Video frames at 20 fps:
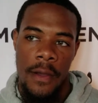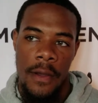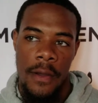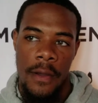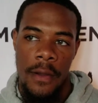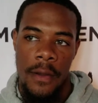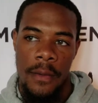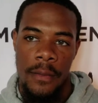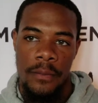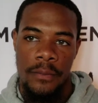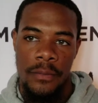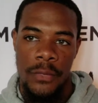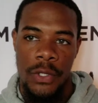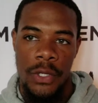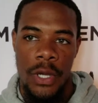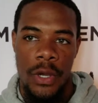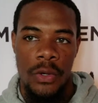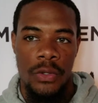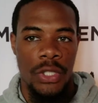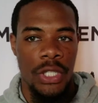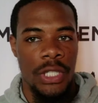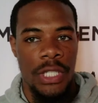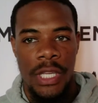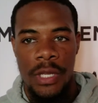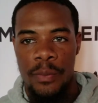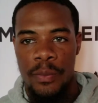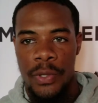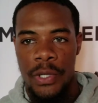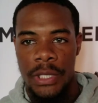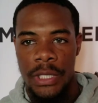um, you know, just
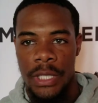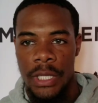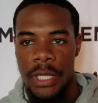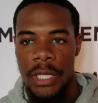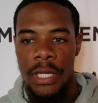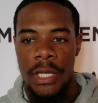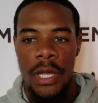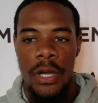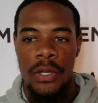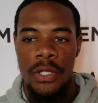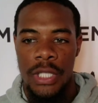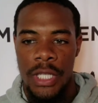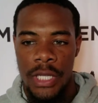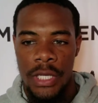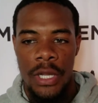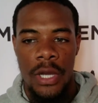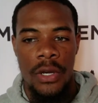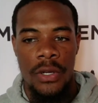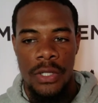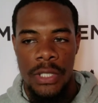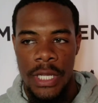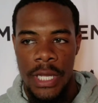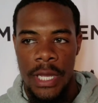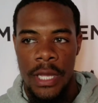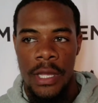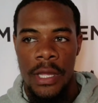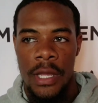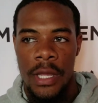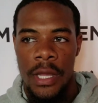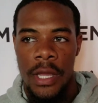keep pushing. He knows he knows
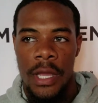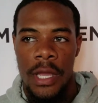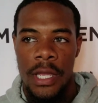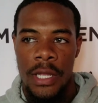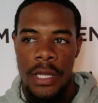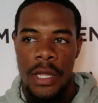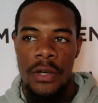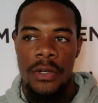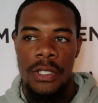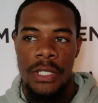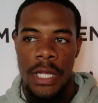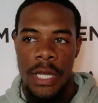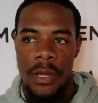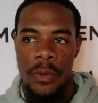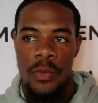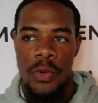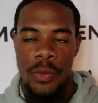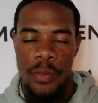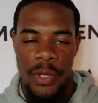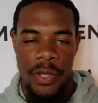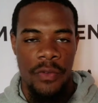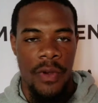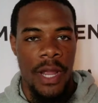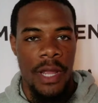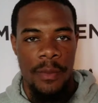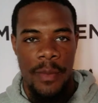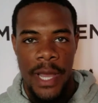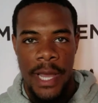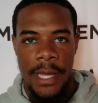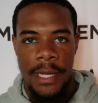that he knows that we'll be
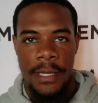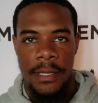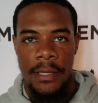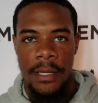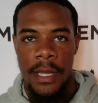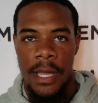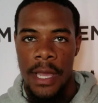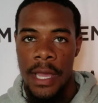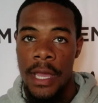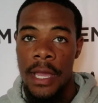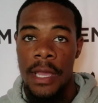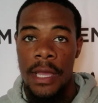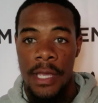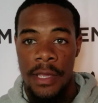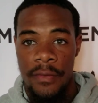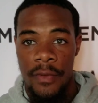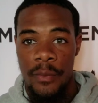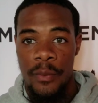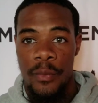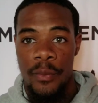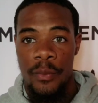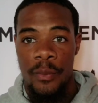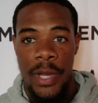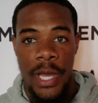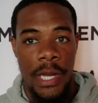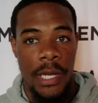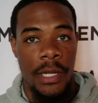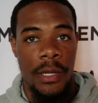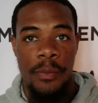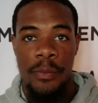right back and even
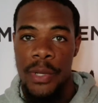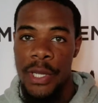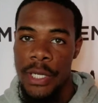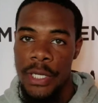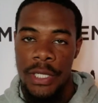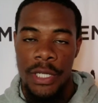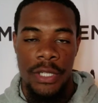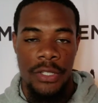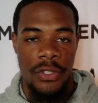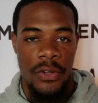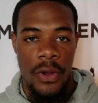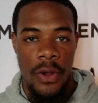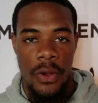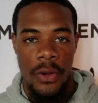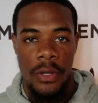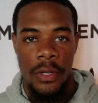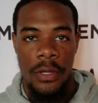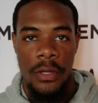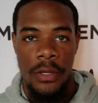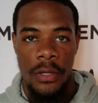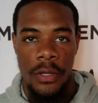better, bigger, and stronger.